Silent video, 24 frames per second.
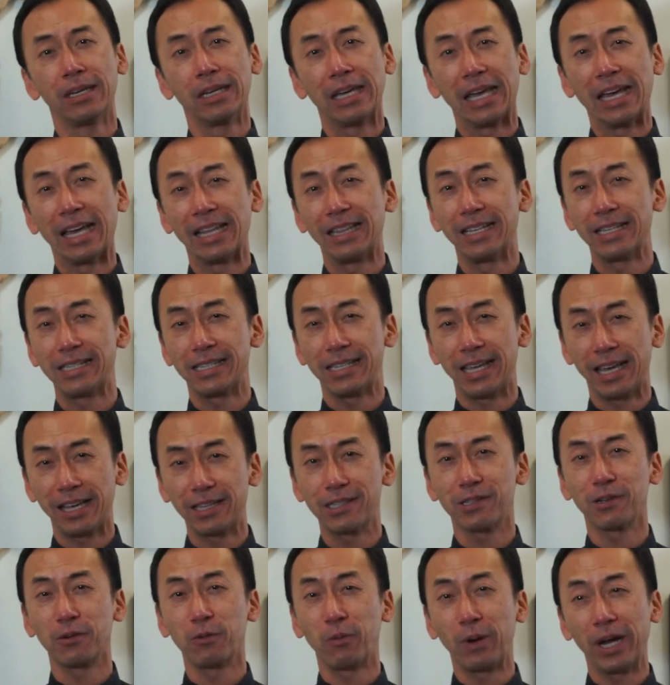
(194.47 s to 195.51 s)
And this
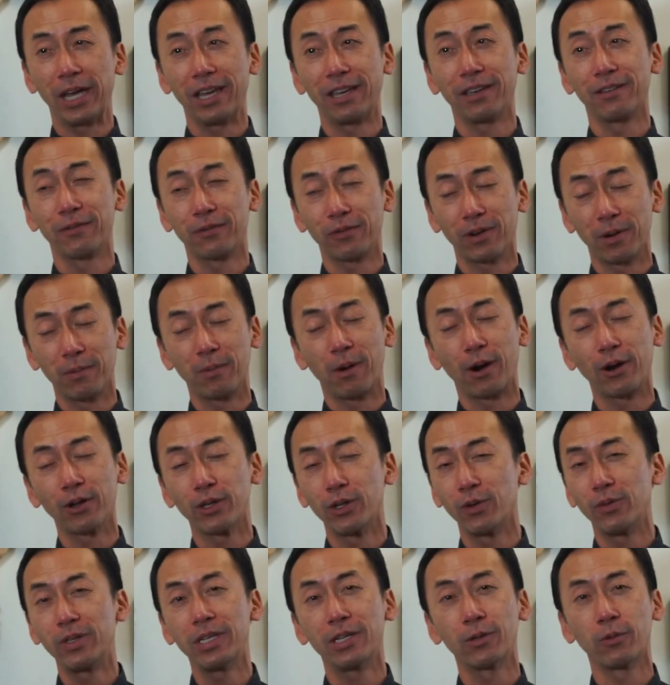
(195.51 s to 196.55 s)
takes away from our
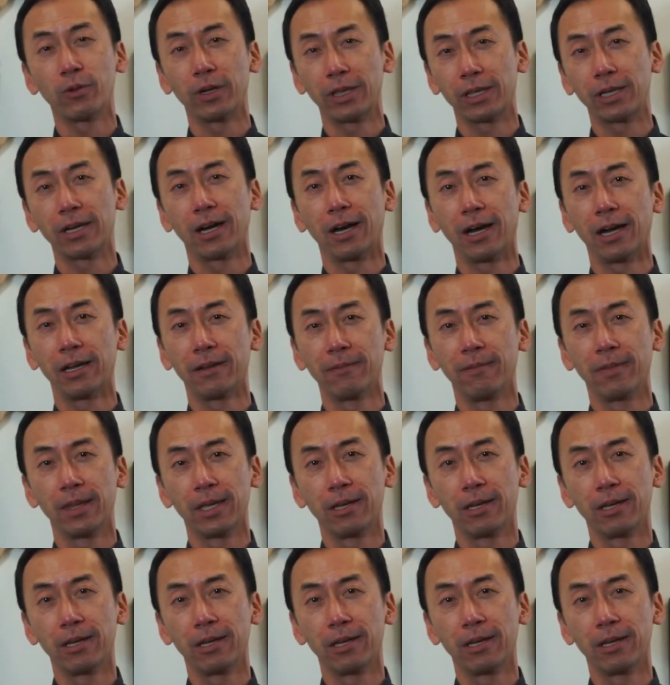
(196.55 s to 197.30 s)
union with God.